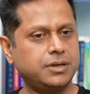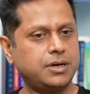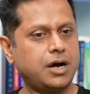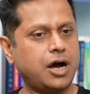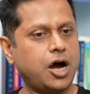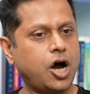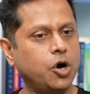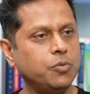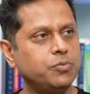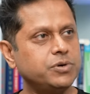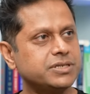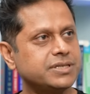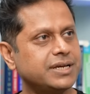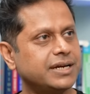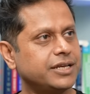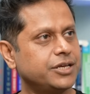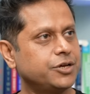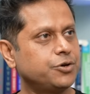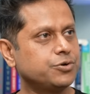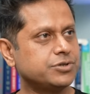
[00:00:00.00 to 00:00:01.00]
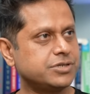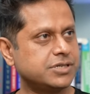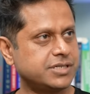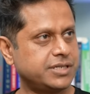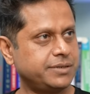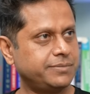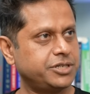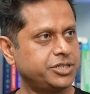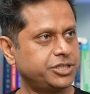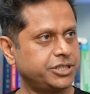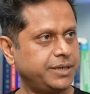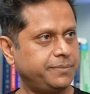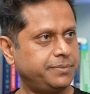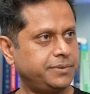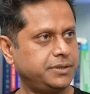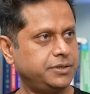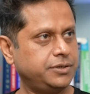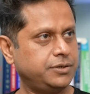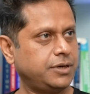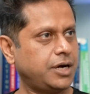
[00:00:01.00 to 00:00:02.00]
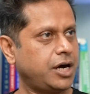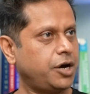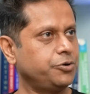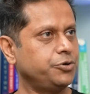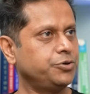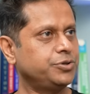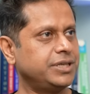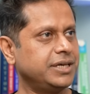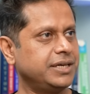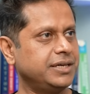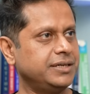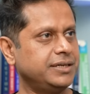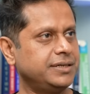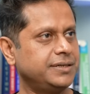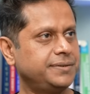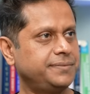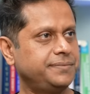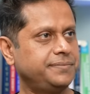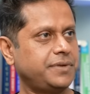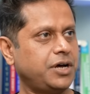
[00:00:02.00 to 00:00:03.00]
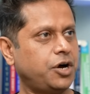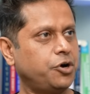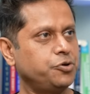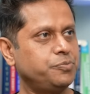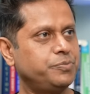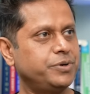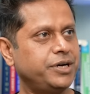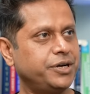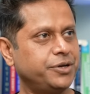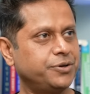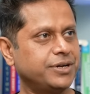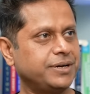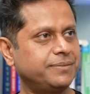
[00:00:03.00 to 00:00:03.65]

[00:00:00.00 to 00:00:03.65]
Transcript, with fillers: How much that ecosystem has shaped you know how you think, how you build your